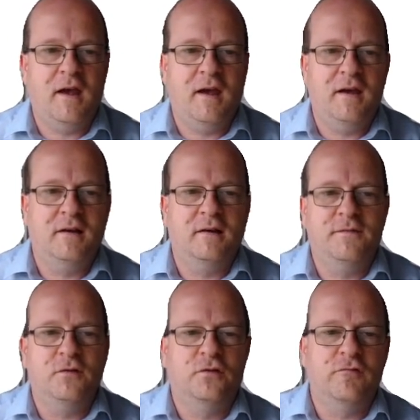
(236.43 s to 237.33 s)
And if
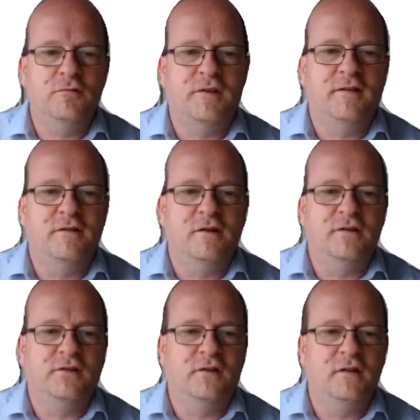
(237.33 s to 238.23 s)
you scroll down you can
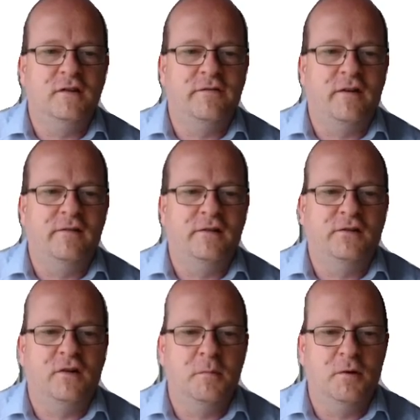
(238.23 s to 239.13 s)
see the
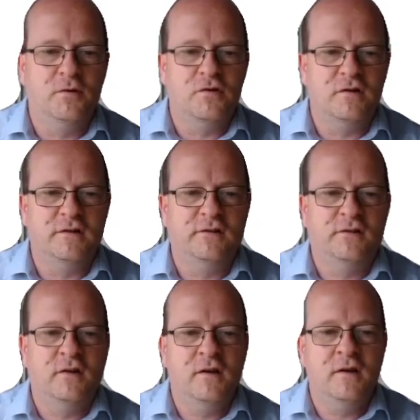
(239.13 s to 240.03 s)
various
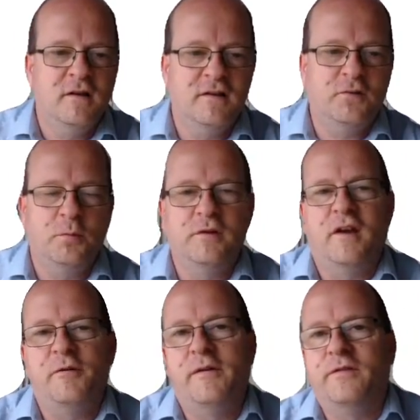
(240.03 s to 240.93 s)
emojis. This would
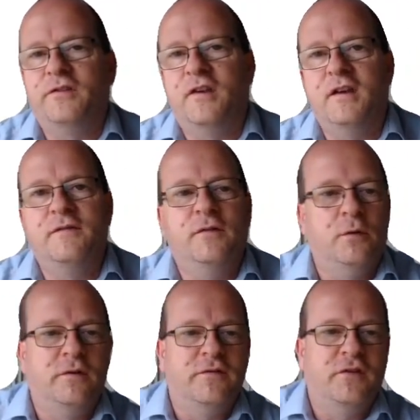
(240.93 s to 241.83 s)
however save a
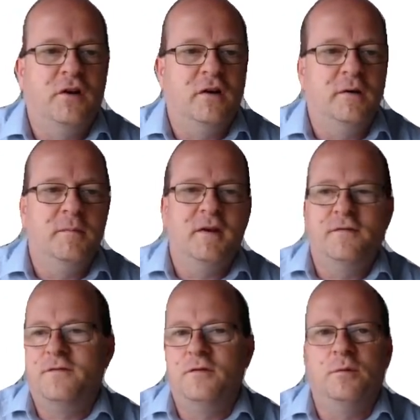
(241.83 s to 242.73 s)
lot of time
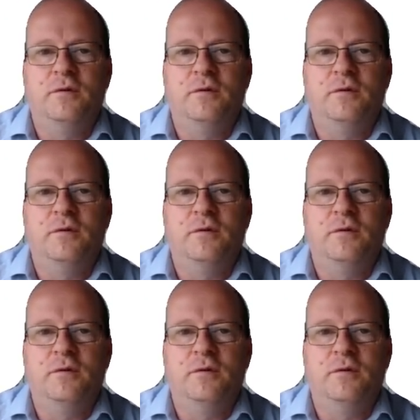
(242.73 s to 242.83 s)
if you